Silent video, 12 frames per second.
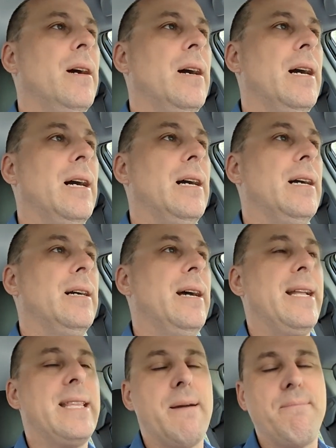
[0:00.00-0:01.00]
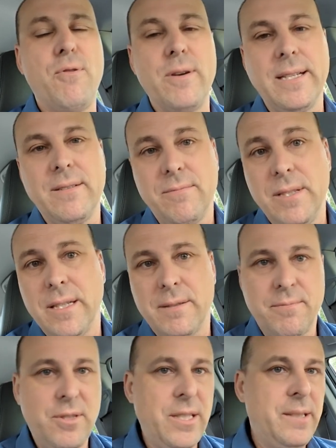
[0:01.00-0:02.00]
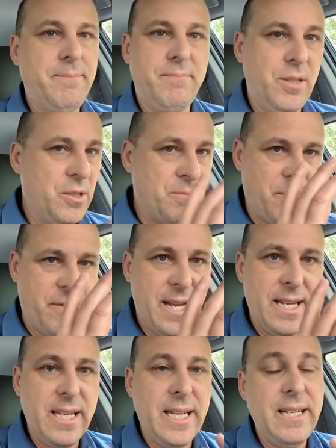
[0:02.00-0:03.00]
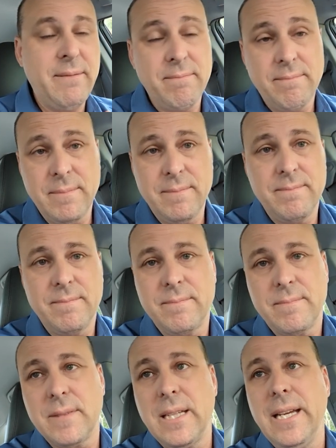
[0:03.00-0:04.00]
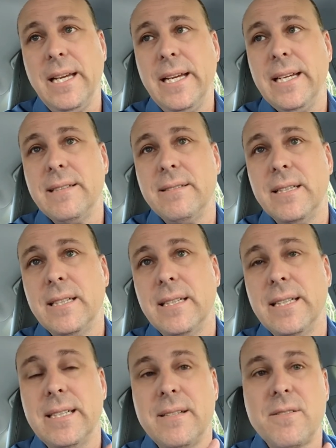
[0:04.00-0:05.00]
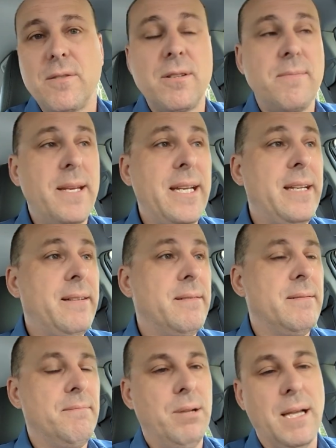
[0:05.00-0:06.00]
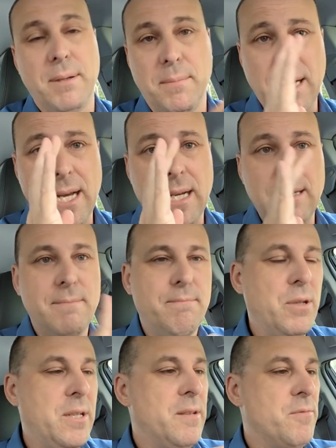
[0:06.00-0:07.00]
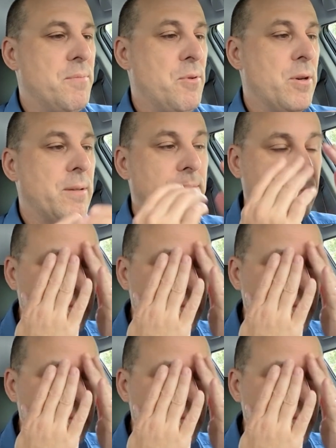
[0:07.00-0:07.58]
Uh, at that point, you know, she used profanity mm, and uh, and insulted me, blah, blah, blah. Put in the report.